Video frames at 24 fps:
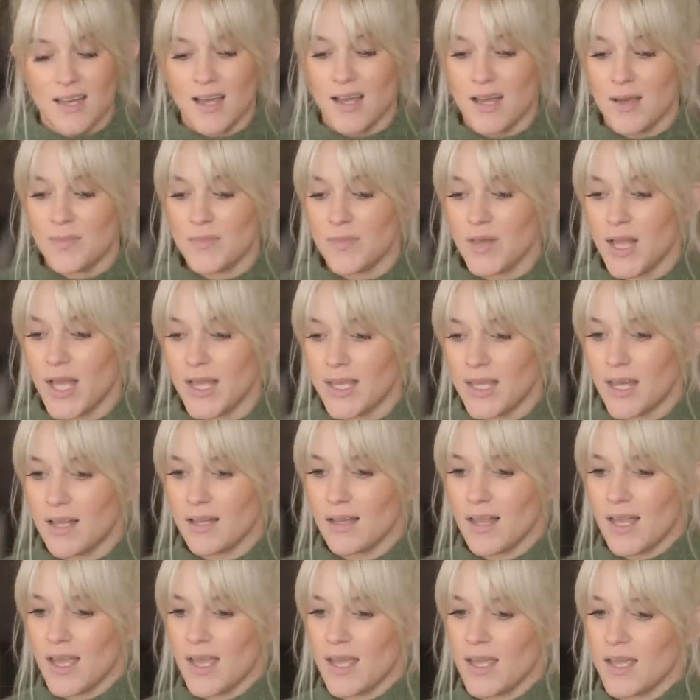Um, like
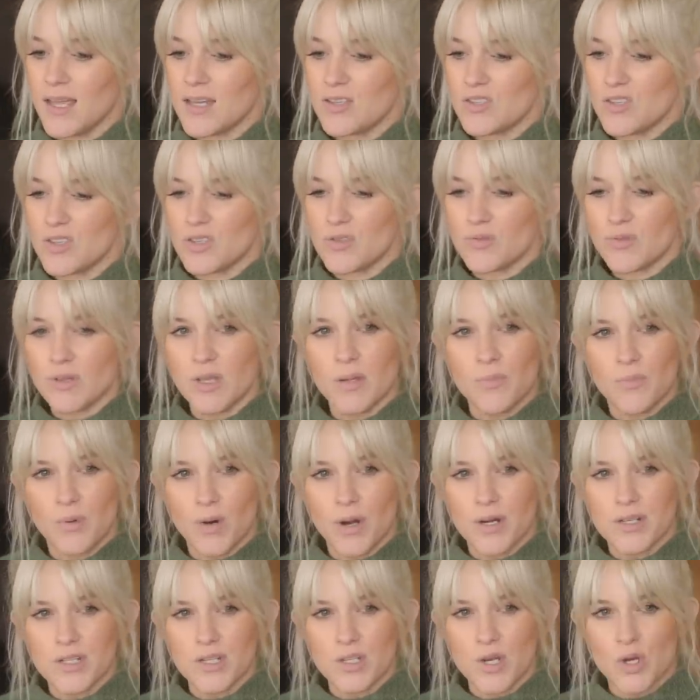LA, it's just really
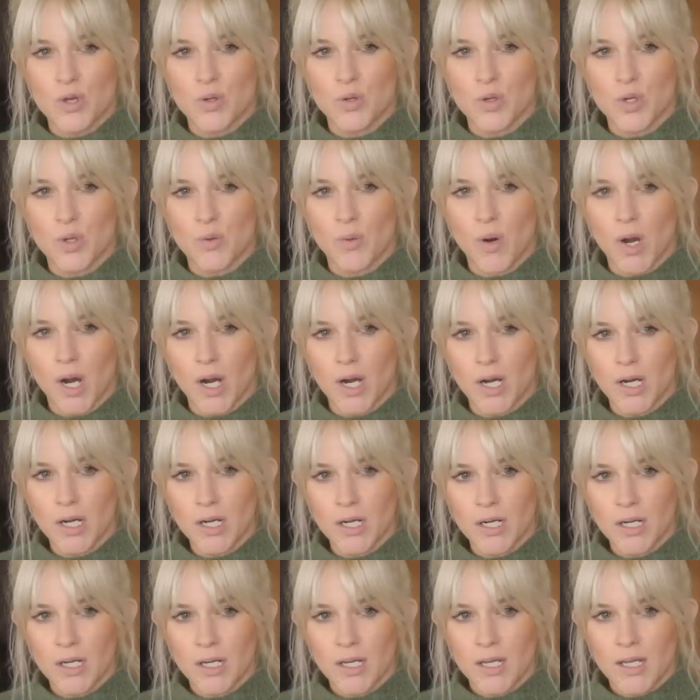important to know who you
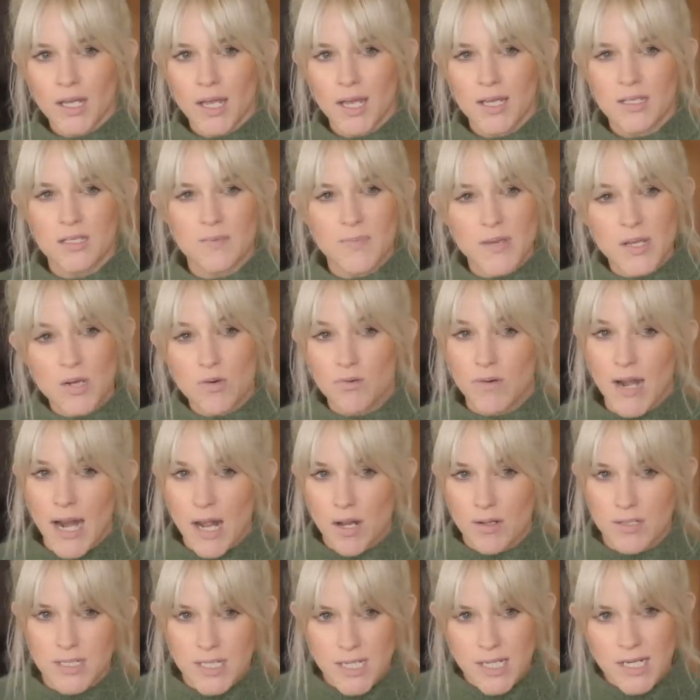are and to be mm-hmm.
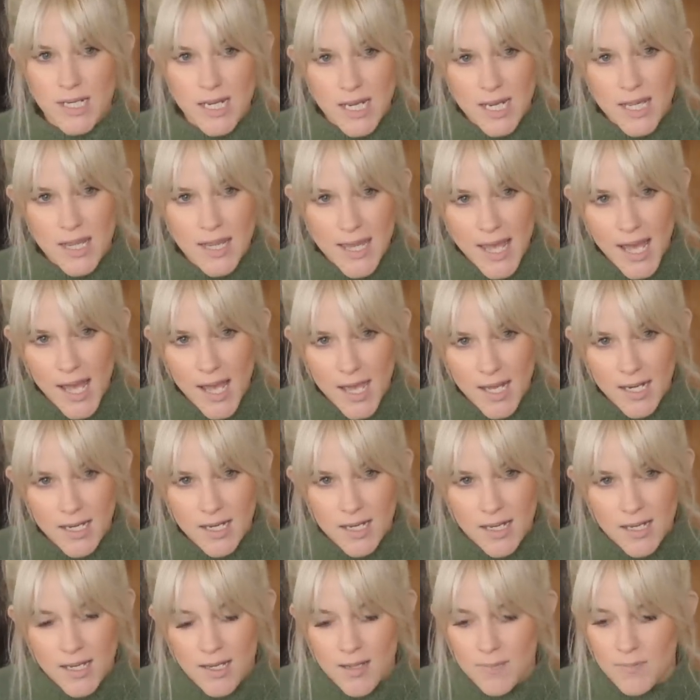grounded in that
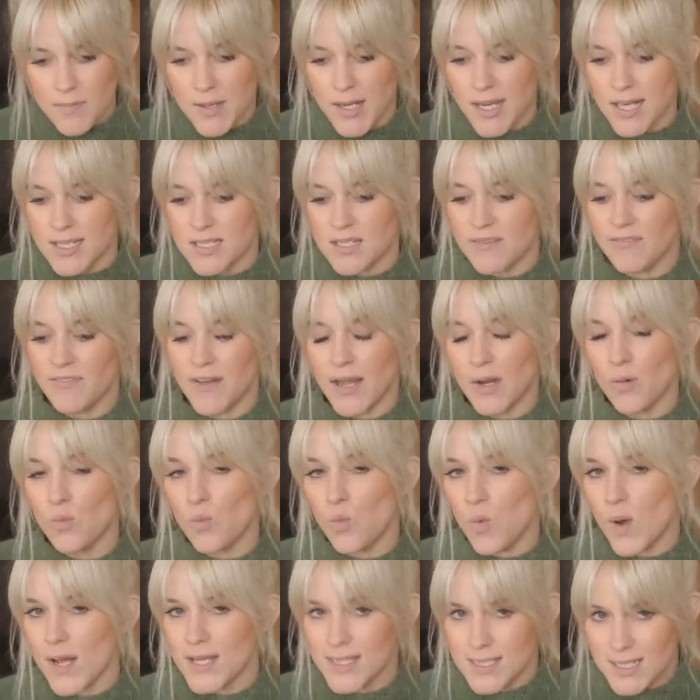because if I
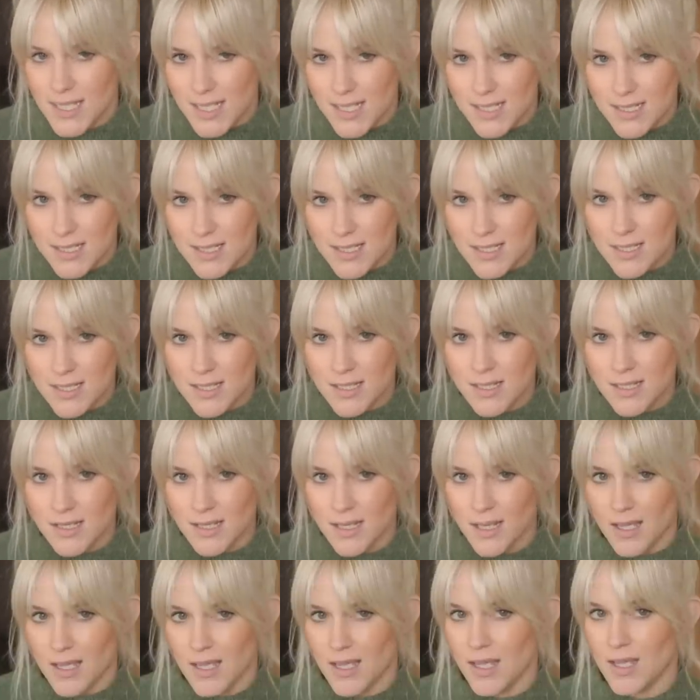wasn't,
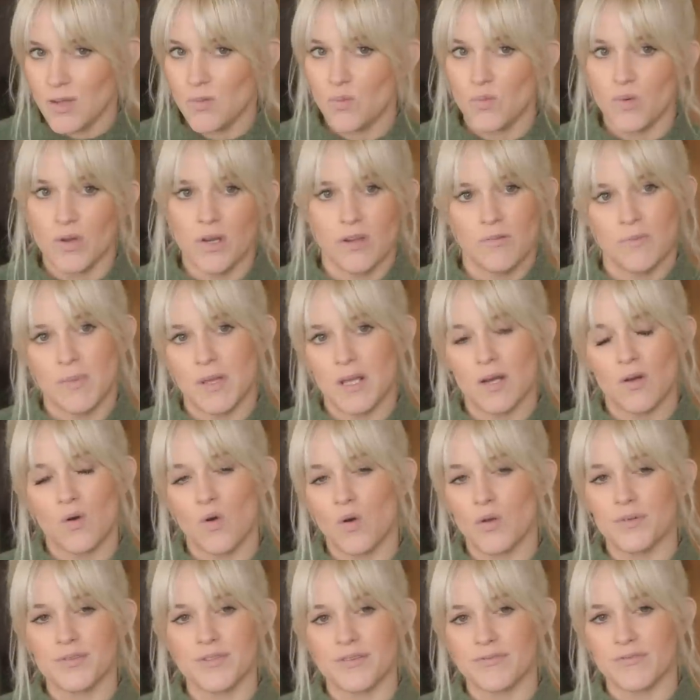it would have been a
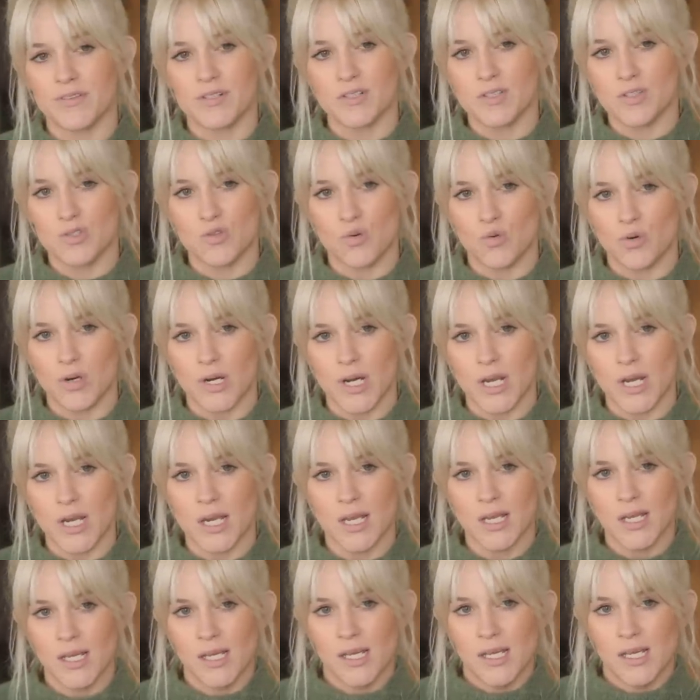whole different
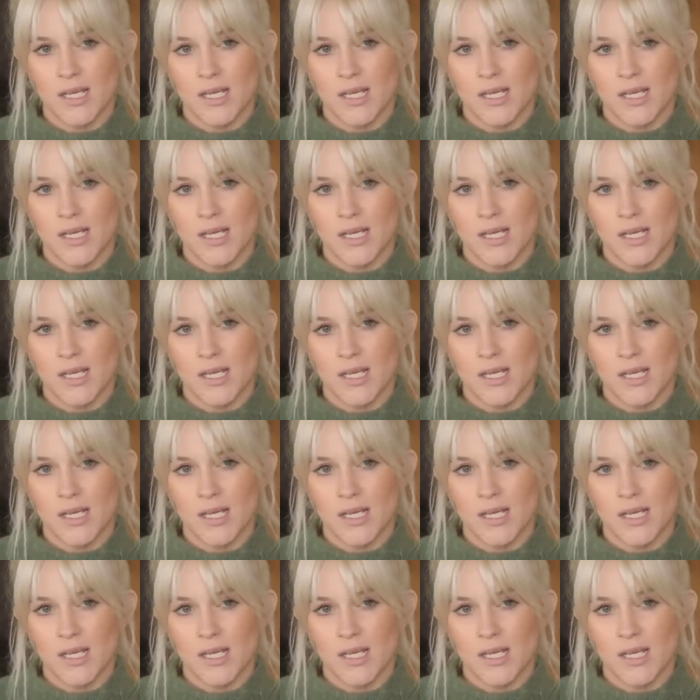story.